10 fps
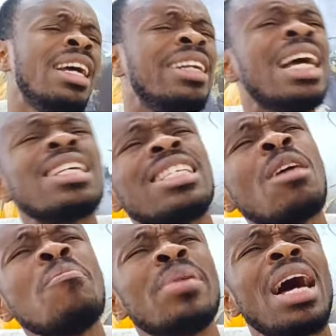the
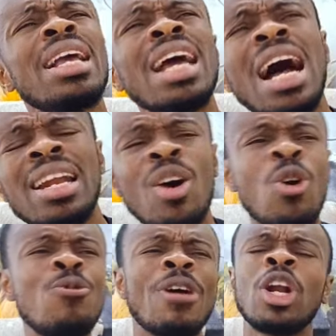same Brian, a
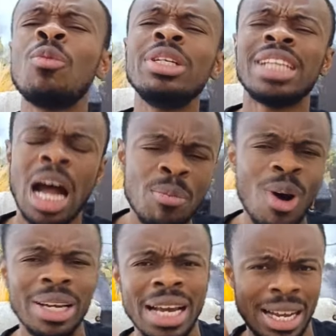cool father, win that
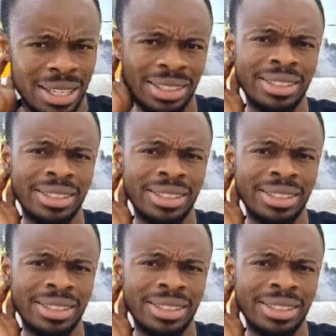boy, yeah.